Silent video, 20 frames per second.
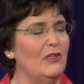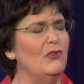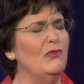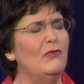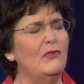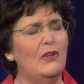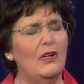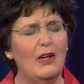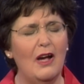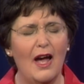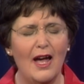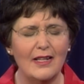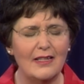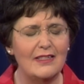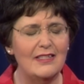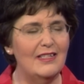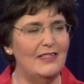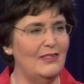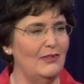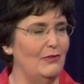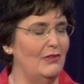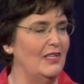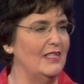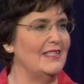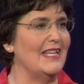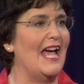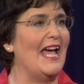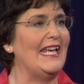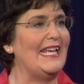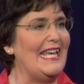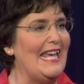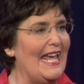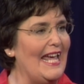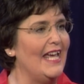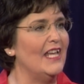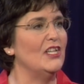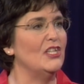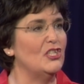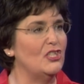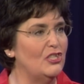You've got to do this. I
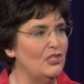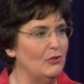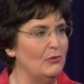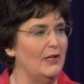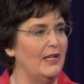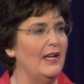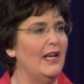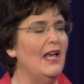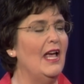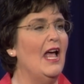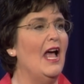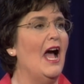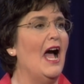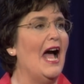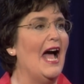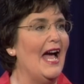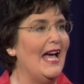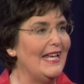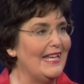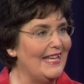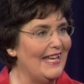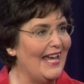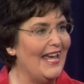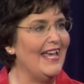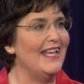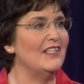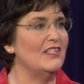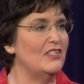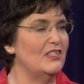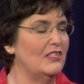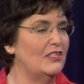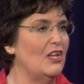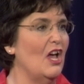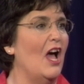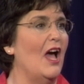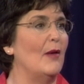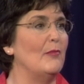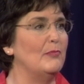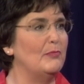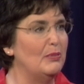can't do it. I can't
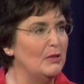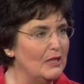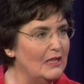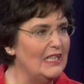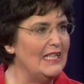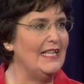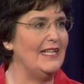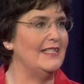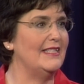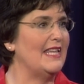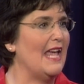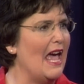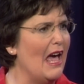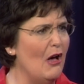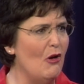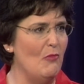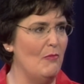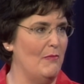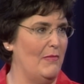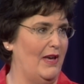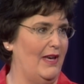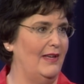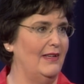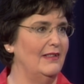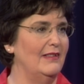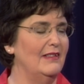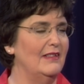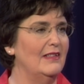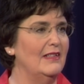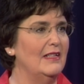stop. Please help me."